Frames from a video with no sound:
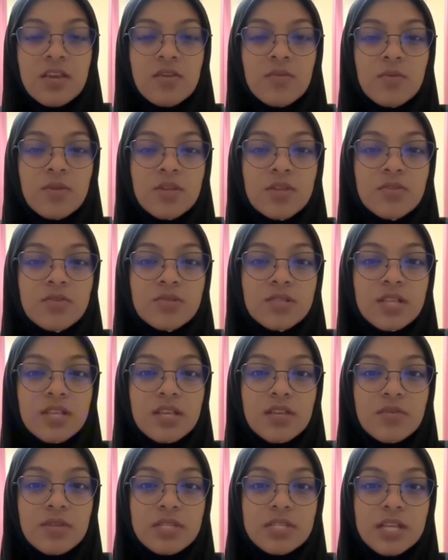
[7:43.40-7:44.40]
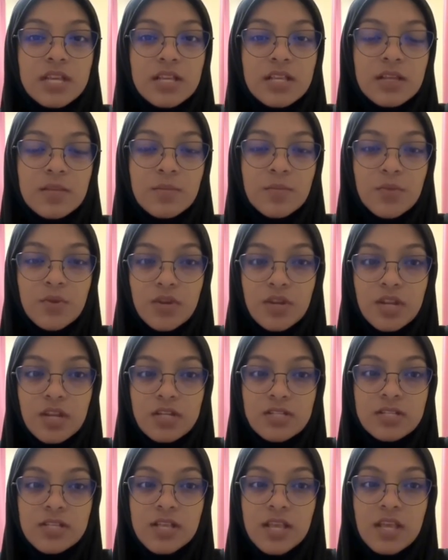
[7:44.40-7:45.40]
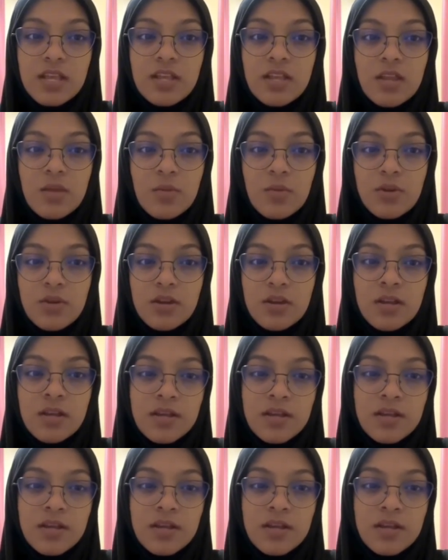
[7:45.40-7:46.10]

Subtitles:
reducing rejected products and rework.